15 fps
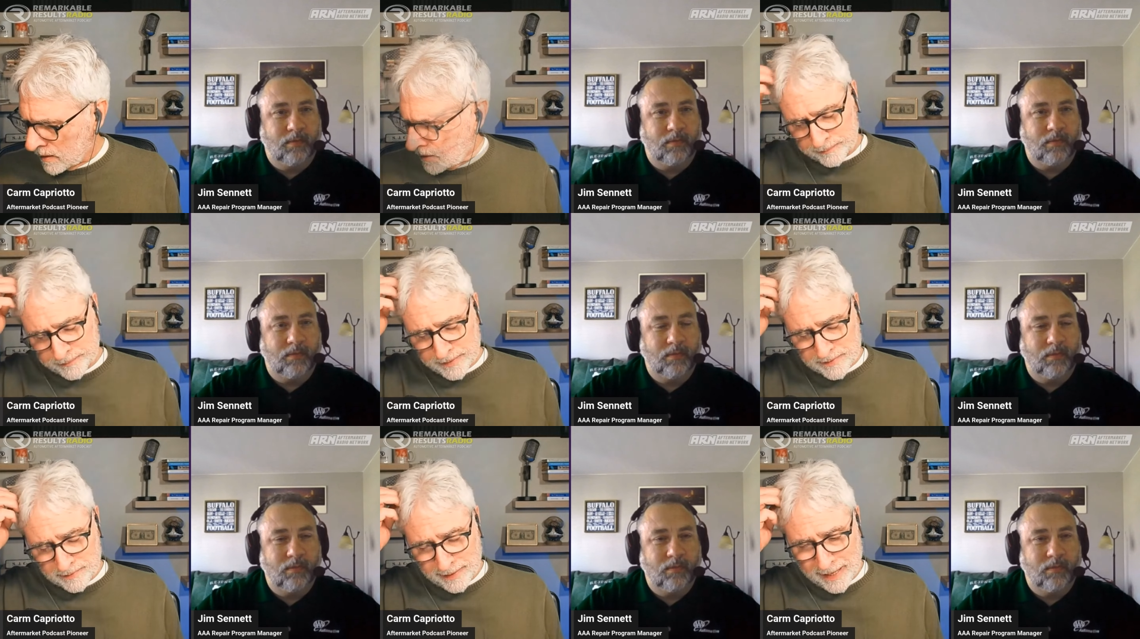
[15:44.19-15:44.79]

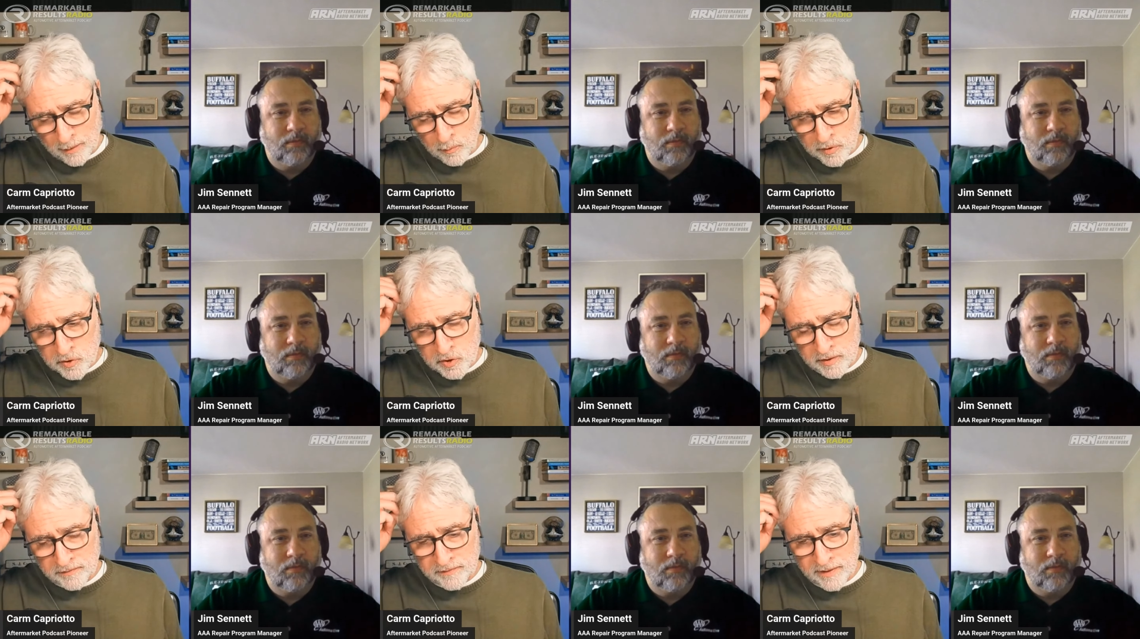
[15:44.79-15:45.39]
Speaker 1: This language
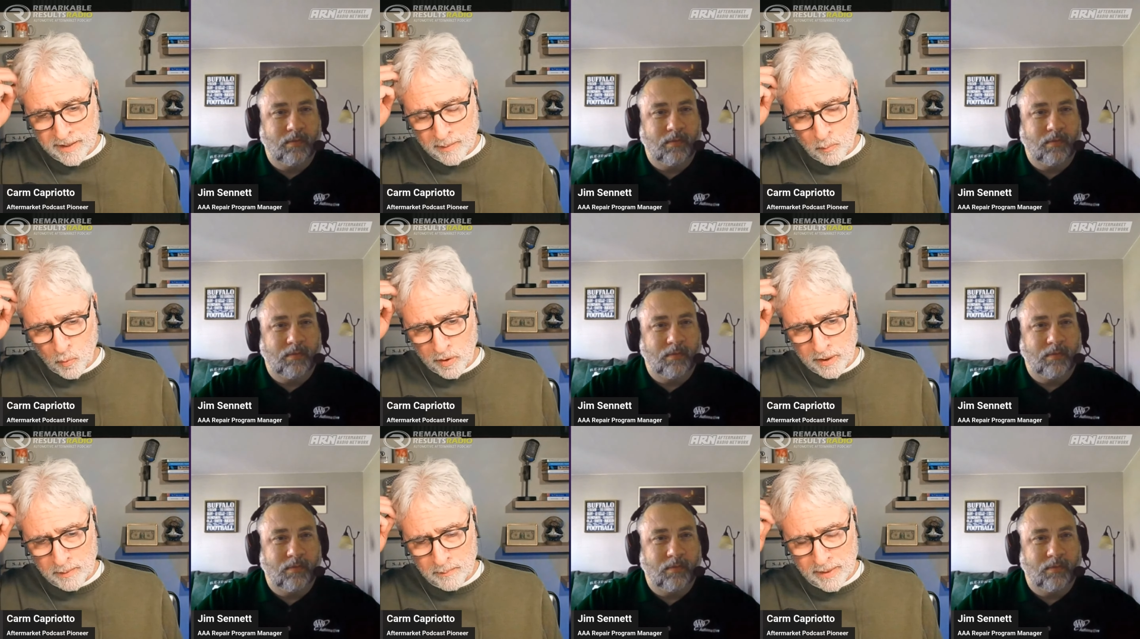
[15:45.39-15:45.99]
shift that I'm
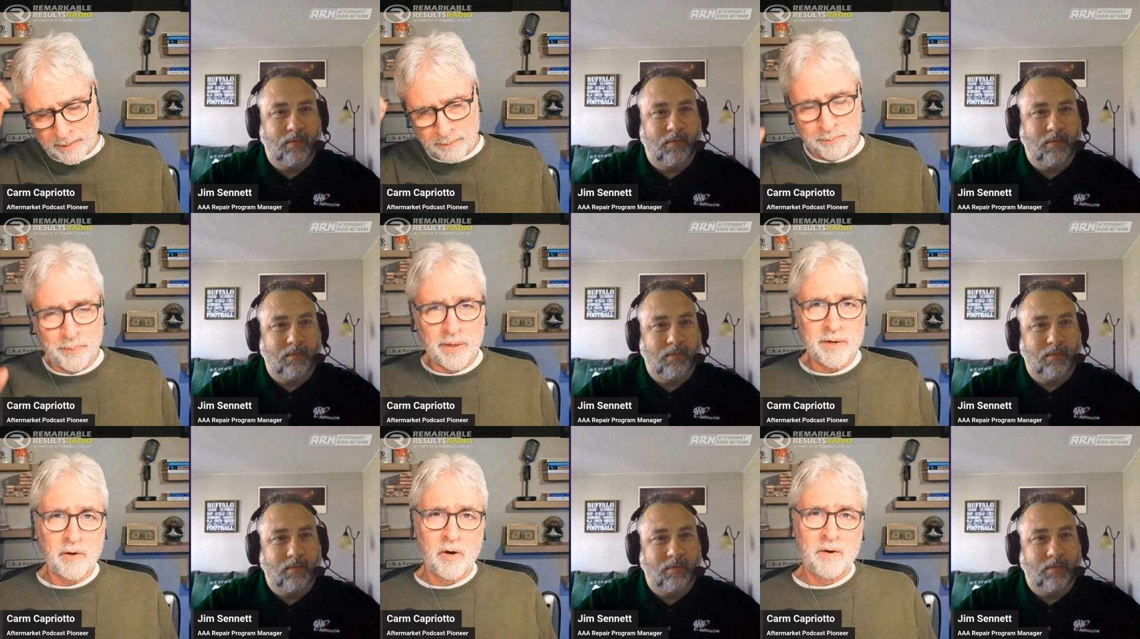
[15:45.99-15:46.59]
working my butt
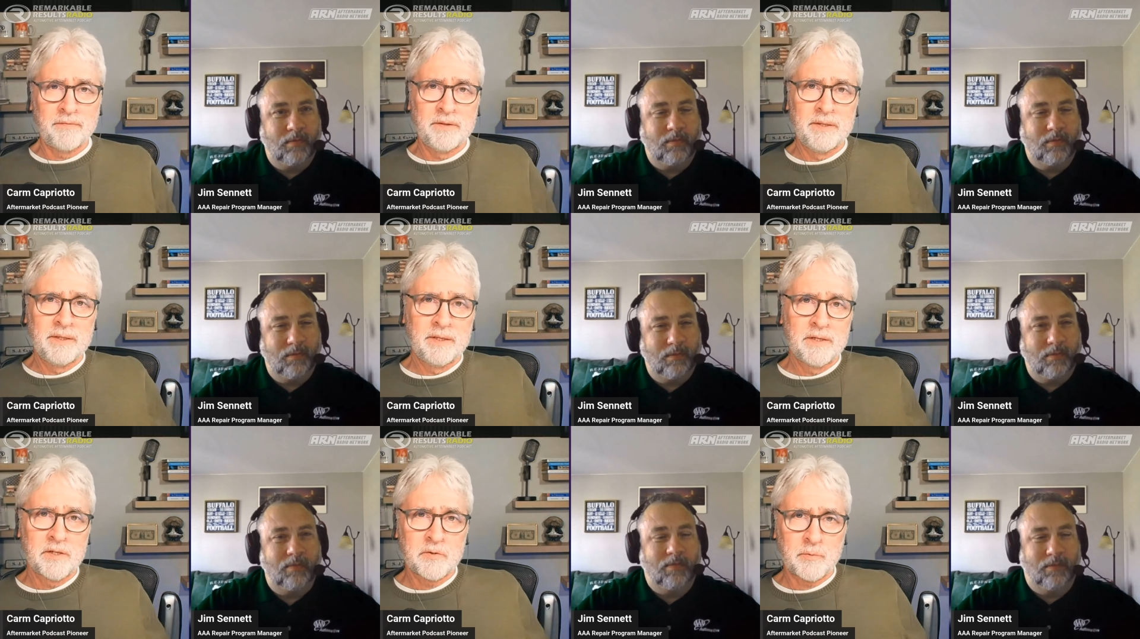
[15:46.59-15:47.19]
off in the
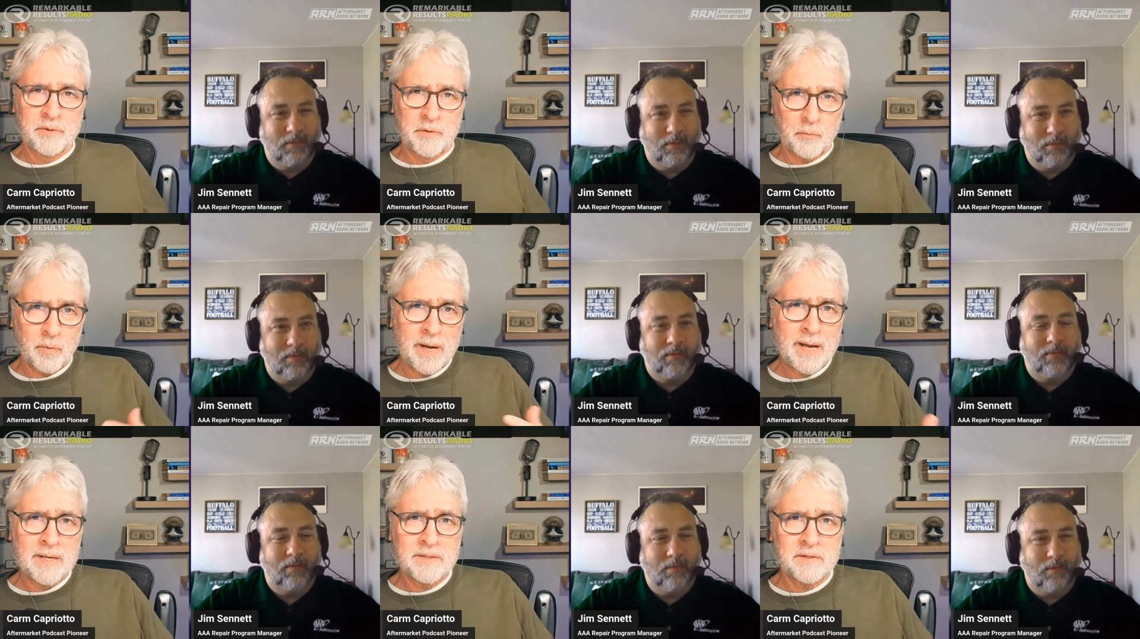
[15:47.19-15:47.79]
industry, the
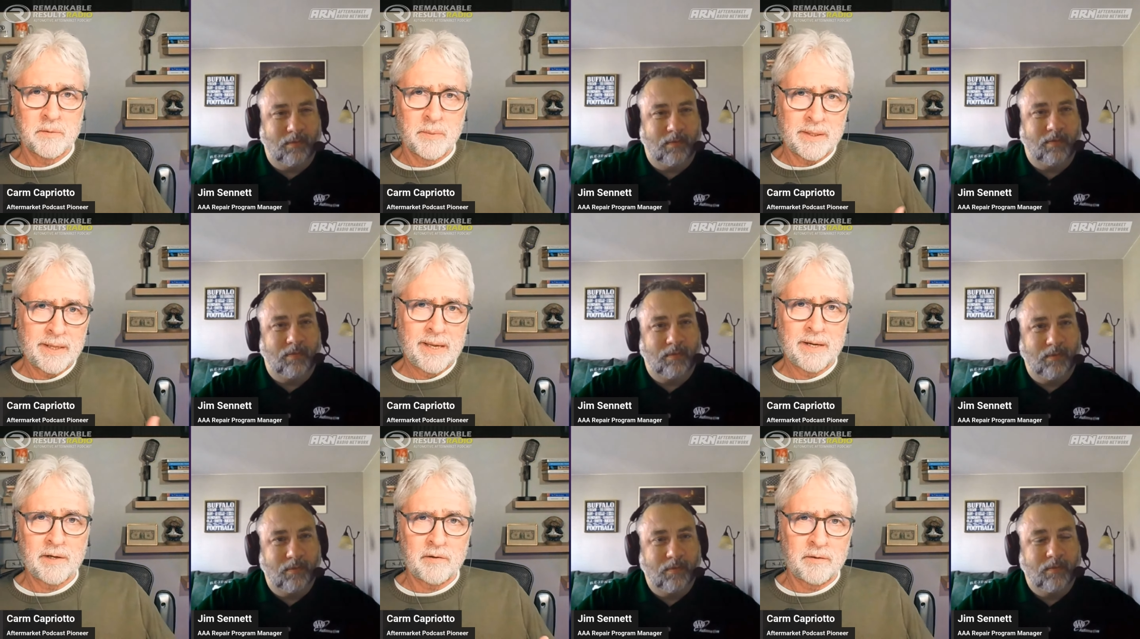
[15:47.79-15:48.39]
rise of the
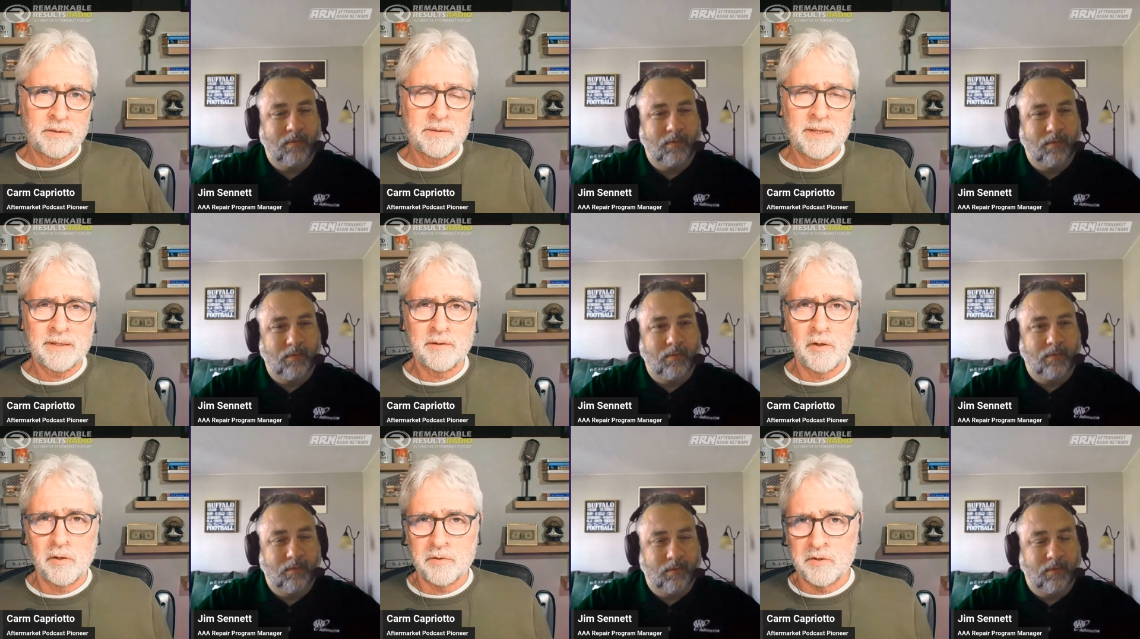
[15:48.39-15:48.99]
mechanical and
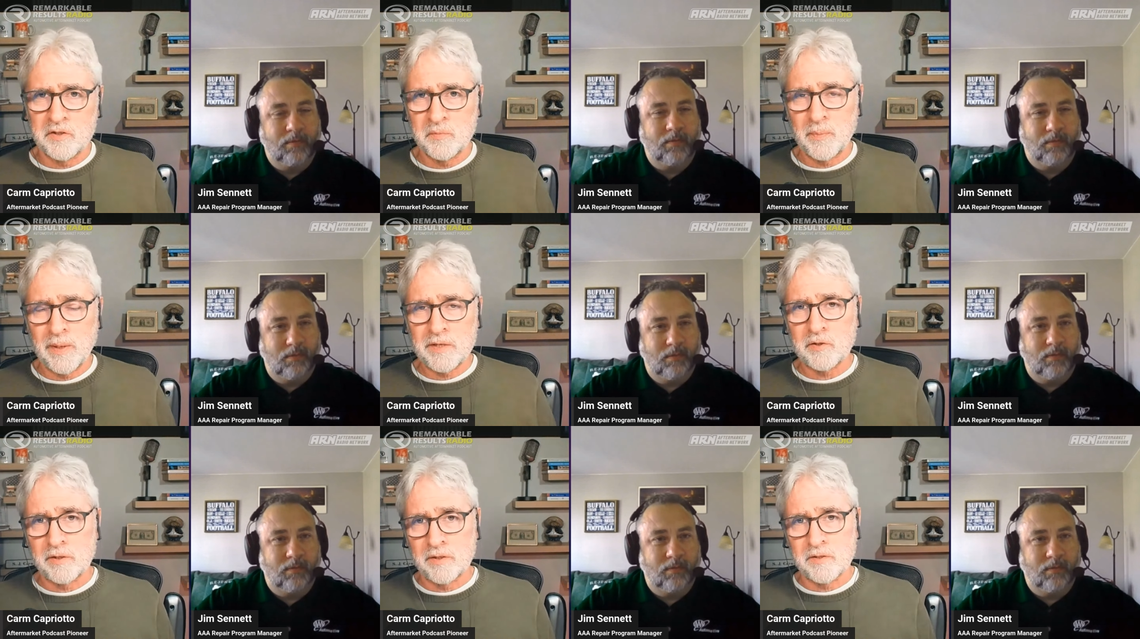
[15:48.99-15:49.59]
technology
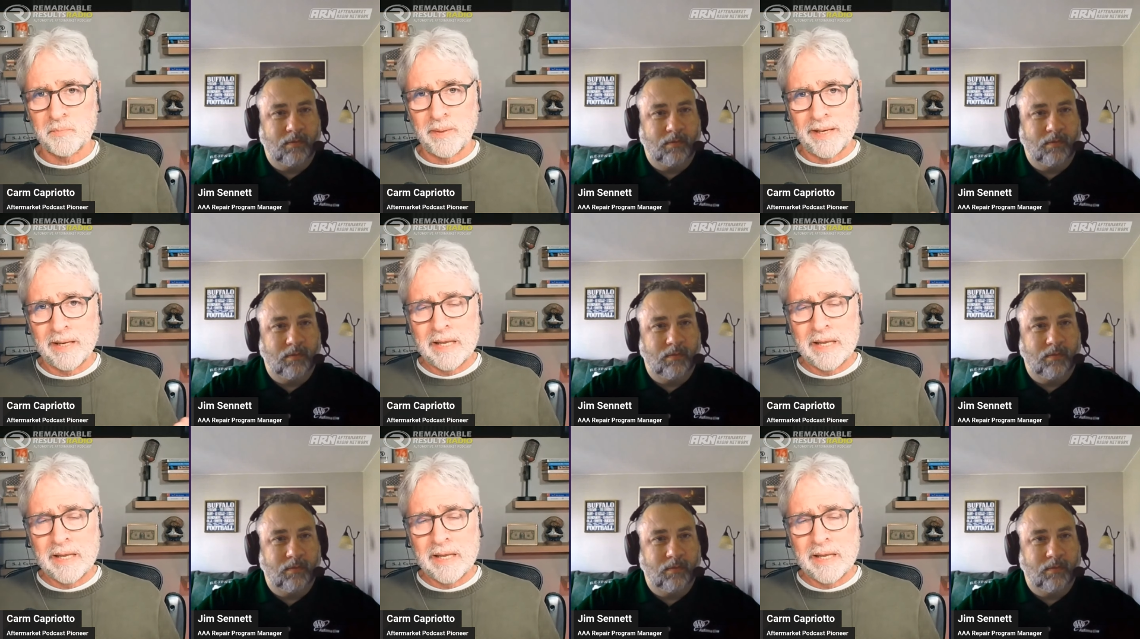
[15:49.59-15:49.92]
specialist, by